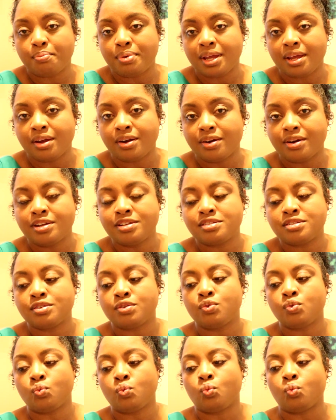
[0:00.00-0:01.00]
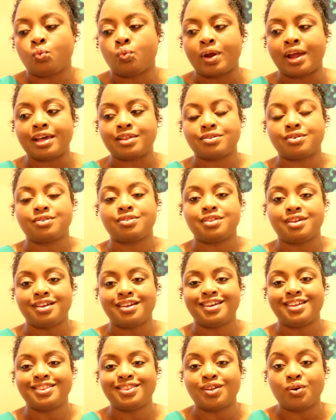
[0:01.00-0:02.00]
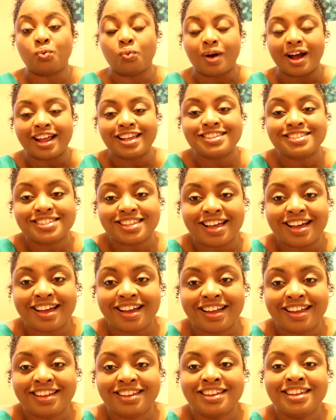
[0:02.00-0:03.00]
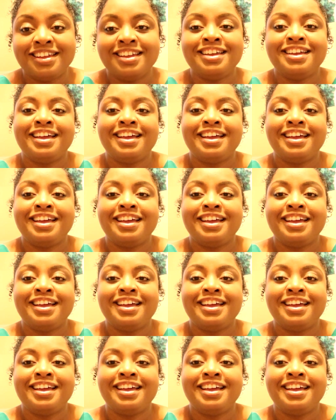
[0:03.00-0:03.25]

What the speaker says: parents rather than the white side,